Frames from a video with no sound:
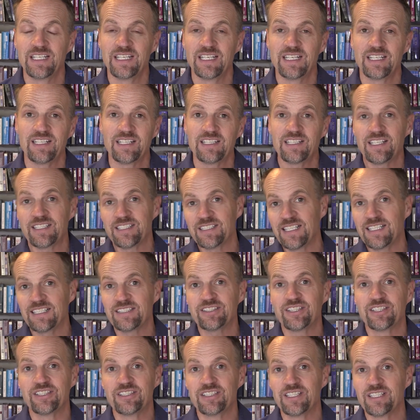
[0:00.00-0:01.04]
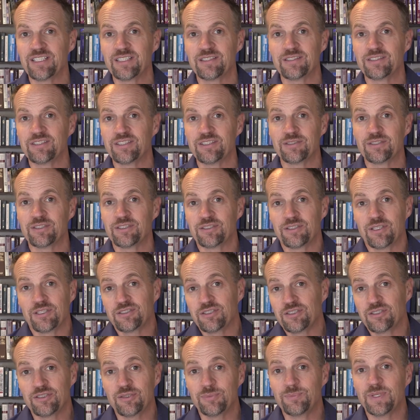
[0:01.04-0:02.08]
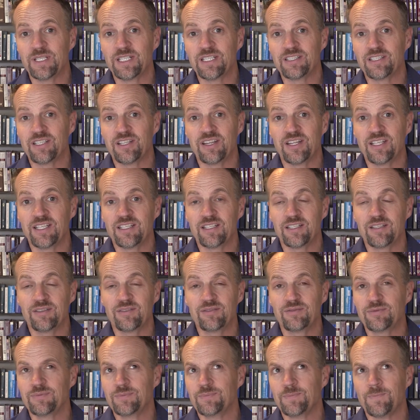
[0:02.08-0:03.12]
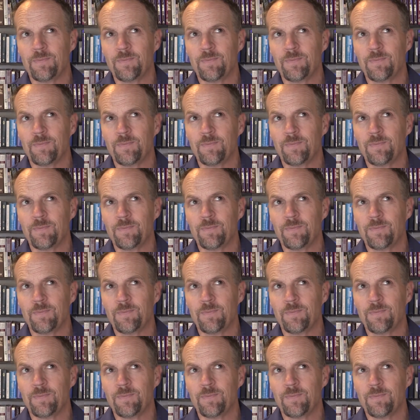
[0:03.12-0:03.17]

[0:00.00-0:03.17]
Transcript: And I'd like to ask you to take just a minute to think of